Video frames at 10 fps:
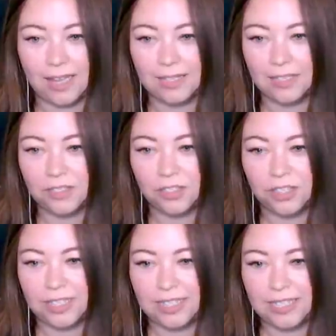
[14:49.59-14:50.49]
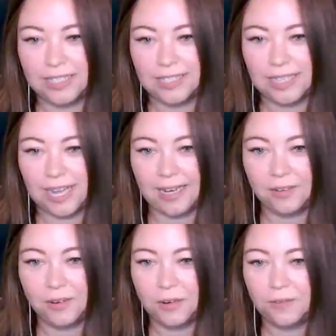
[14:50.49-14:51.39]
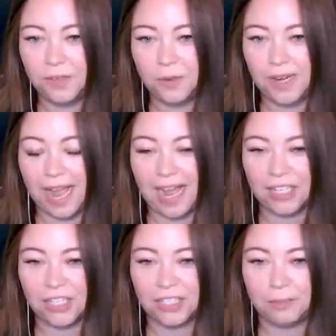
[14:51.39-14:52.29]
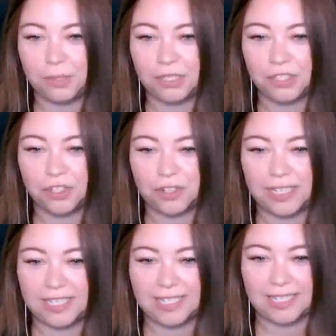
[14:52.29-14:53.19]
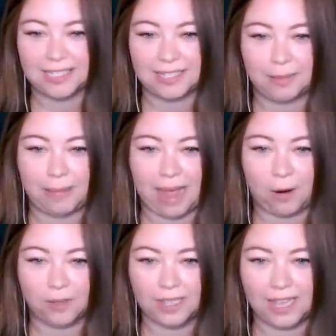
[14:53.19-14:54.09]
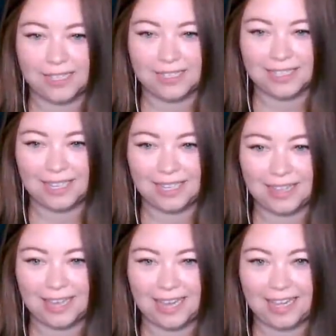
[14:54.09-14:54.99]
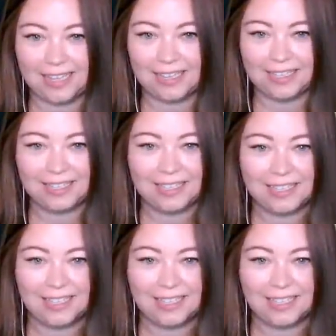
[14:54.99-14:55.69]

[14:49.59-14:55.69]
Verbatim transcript: Lots of trees. I don't know if you would actually put trees next to the power lines like that.